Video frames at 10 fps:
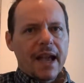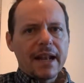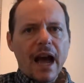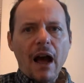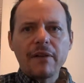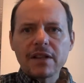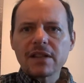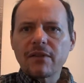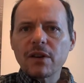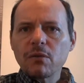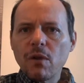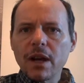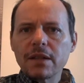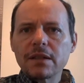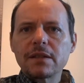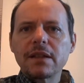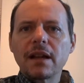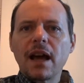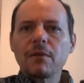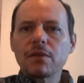And how I discovered it was that
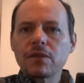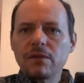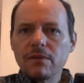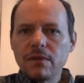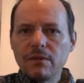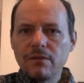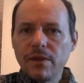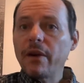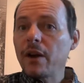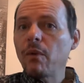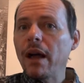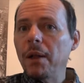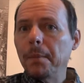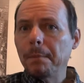I was very unwell